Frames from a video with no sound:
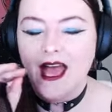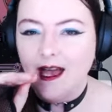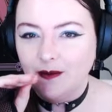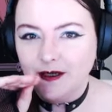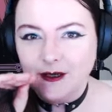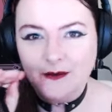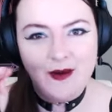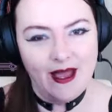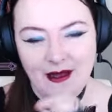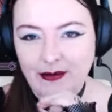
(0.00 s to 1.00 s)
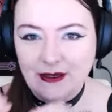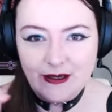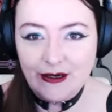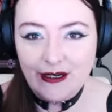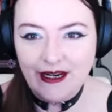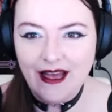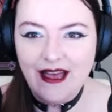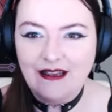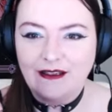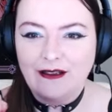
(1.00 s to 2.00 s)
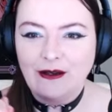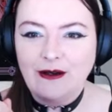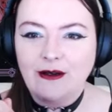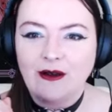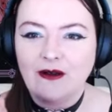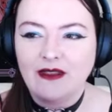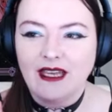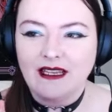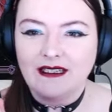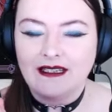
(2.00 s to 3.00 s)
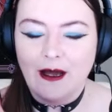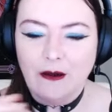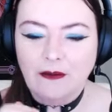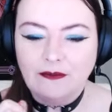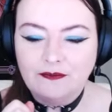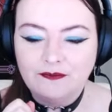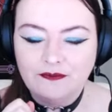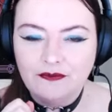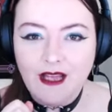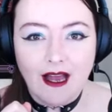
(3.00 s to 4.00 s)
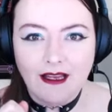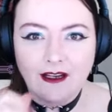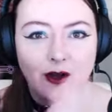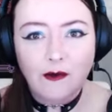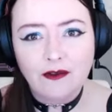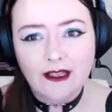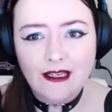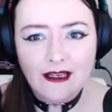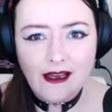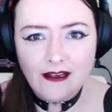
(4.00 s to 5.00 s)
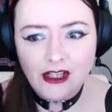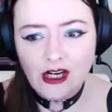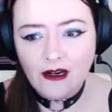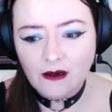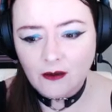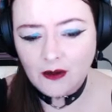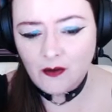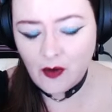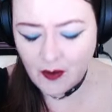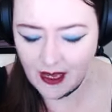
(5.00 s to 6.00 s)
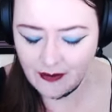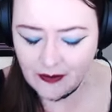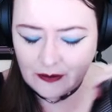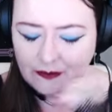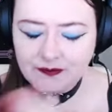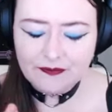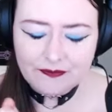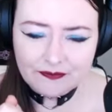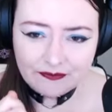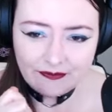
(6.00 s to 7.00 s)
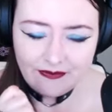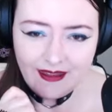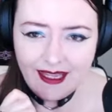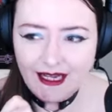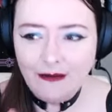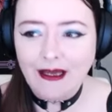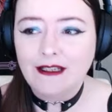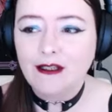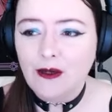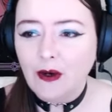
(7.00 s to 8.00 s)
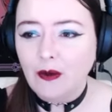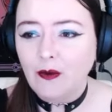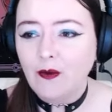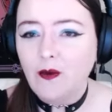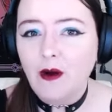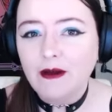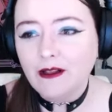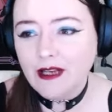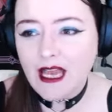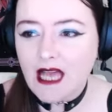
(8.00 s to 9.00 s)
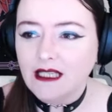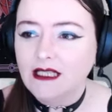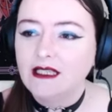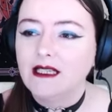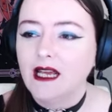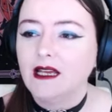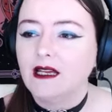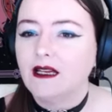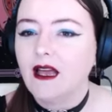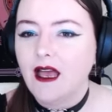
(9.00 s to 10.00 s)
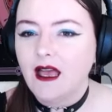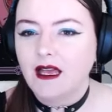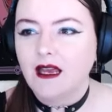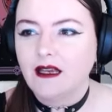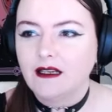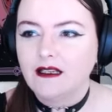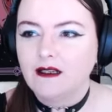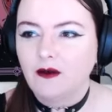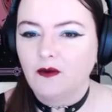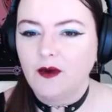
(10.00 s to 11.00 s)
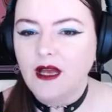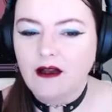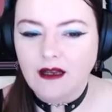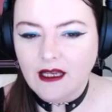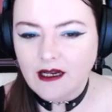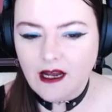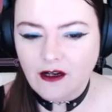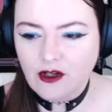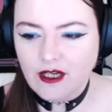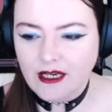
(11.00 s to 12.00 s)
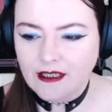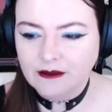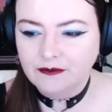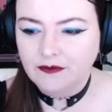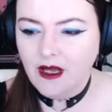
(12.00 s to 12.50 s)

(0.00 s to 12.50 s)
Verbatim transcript: episode by episode so that um, yeah I can hopefully share it with more people. Anyway, so what we're looking at today is we are in our new town.